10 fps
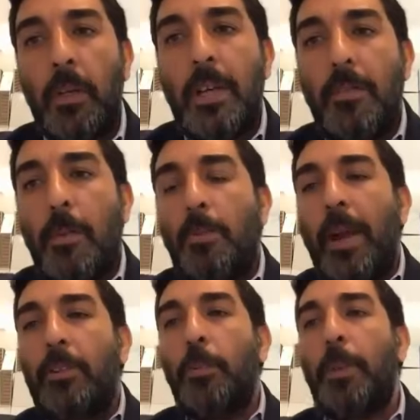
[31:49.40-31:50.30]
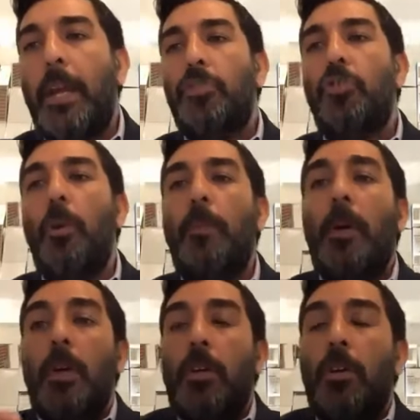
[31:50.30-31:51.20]
You have a brand new page. You're
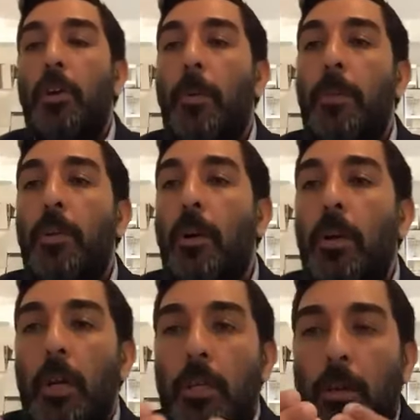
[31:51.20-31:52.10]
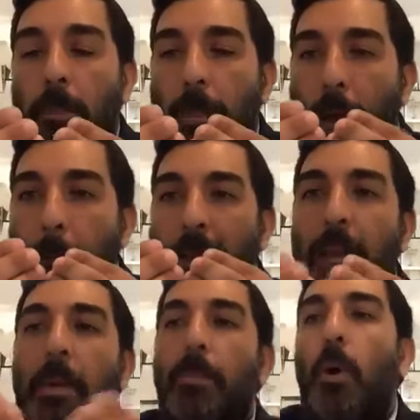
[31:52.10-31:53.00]
you're you're you're, you're a
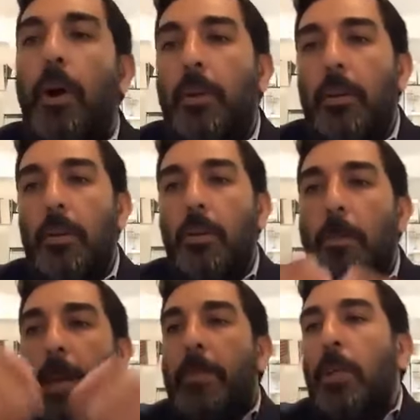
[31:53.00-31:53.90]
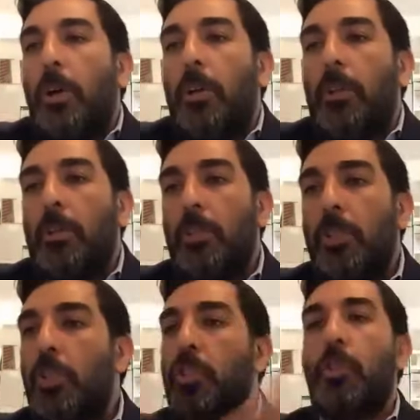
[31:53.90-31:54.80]
baby boy. You're a baby girl.
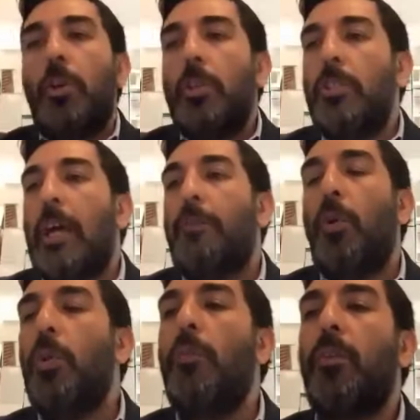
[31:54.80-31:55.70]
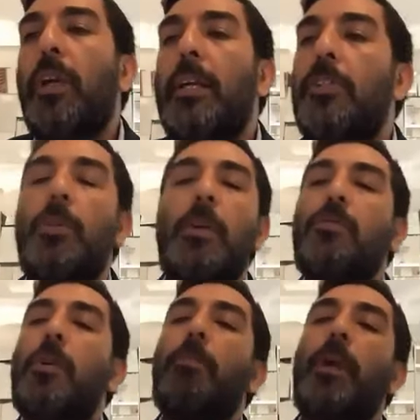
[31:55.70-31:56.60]
You just started your life all over again. Hashem
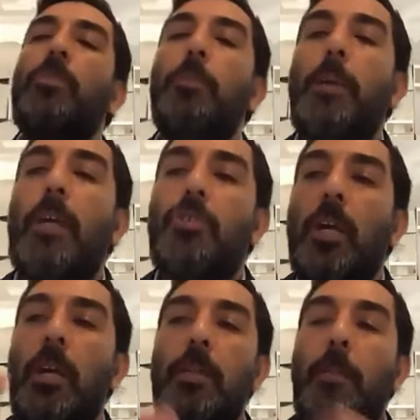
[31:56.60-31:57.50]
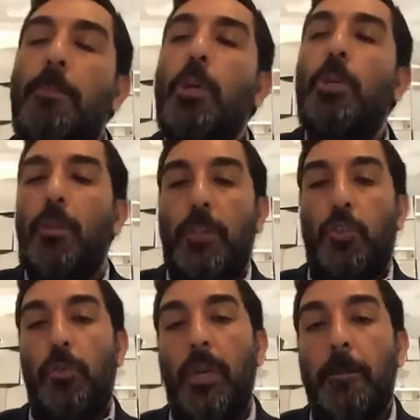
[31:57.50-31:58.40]
gives you a brand new page. The beauty of
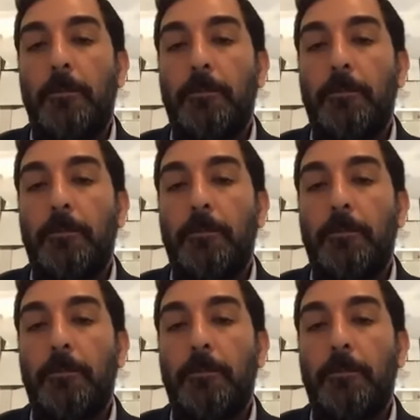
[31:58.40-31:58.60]
teshuvah.